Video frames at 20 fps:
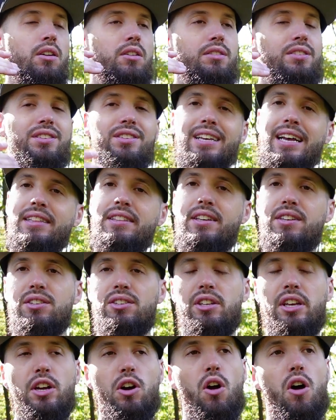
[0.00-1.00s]
set
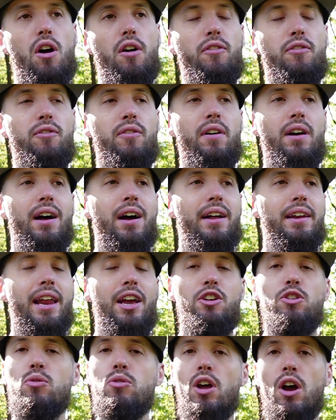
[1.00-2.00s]
this thing off.
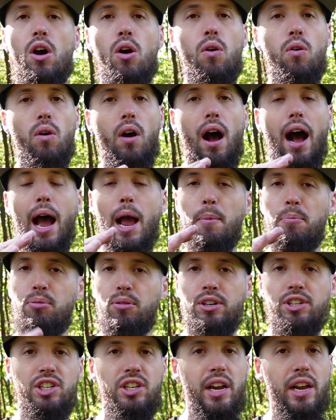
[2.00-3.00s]
Now, I
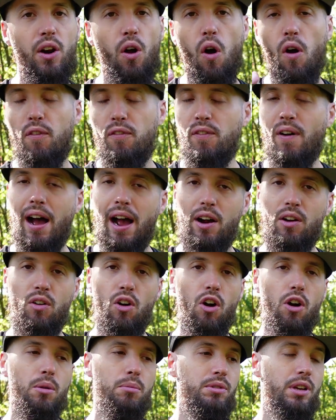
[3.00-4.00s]
appreciate all
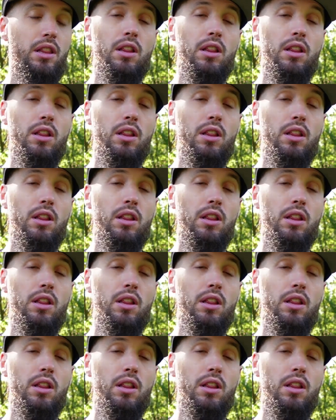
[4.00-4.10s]
firearms.